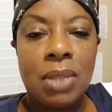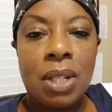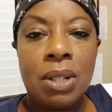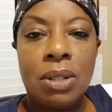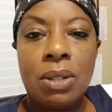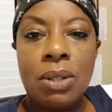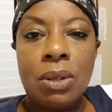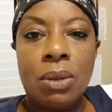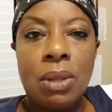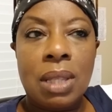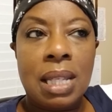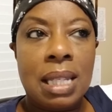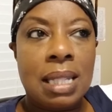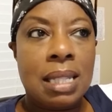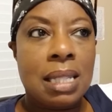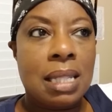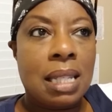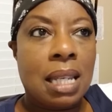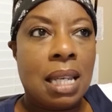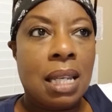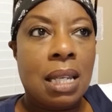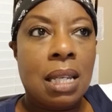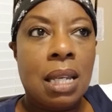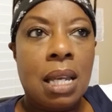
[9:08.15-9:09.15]
So let's
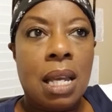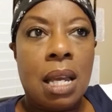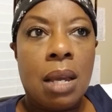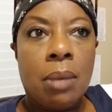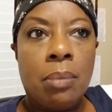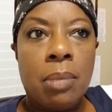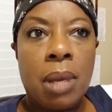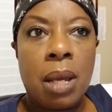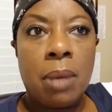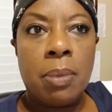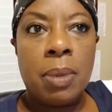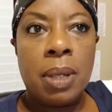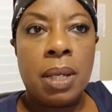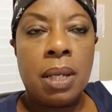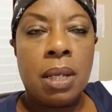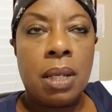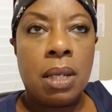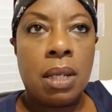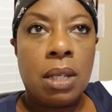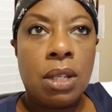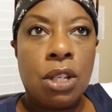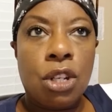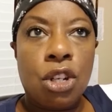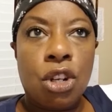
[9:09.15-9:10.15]
say
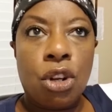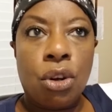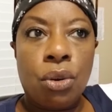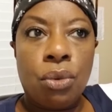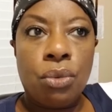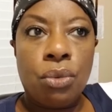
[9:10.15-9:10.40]
maybe, you